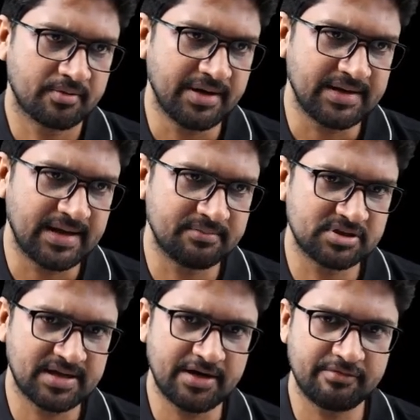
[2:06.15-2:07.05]
right? And
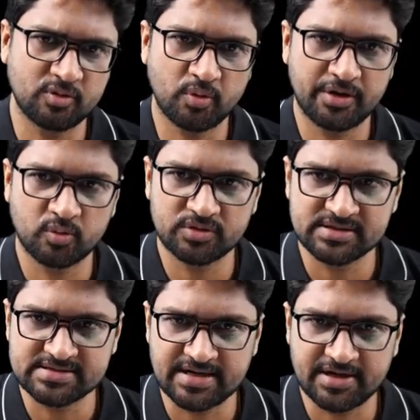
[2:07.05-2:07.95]
with that, we go and do
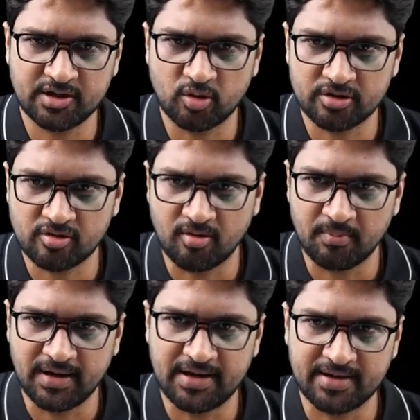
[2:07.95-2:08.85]
the static or the
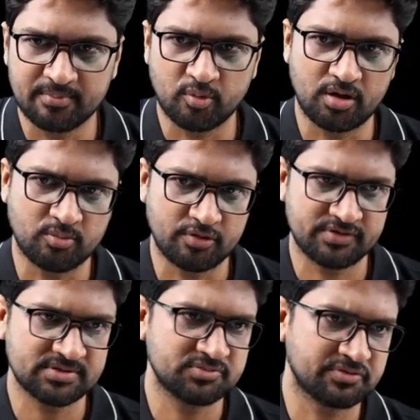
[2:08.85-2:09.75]
compile time
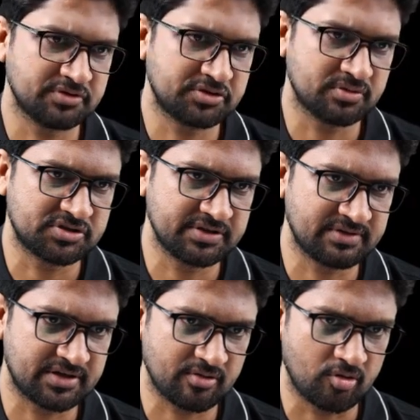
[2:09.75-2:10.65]
polymorphism, so which you
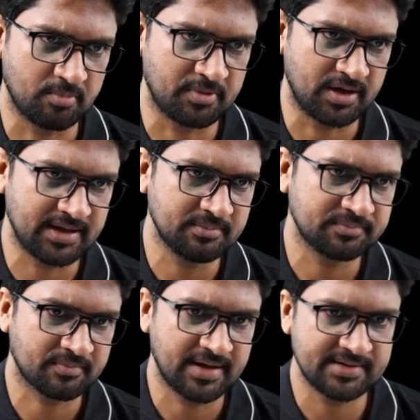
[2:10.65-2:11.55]
achieve at the compile
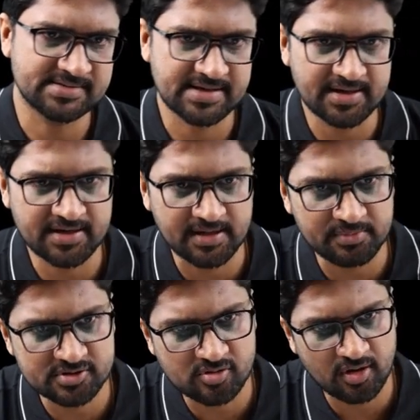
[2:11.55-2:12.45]
time. And the second
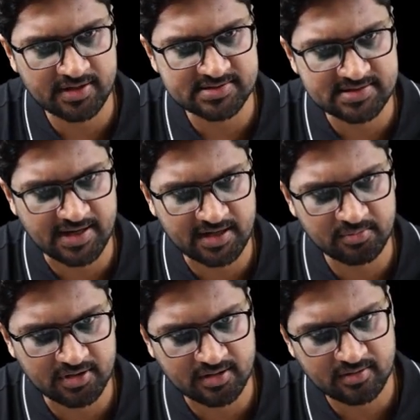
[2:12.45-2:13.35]
type is called as
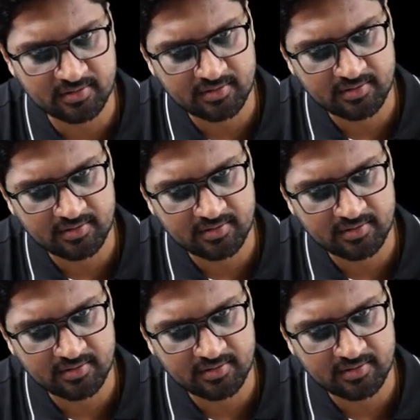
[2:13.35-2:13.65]
dynamic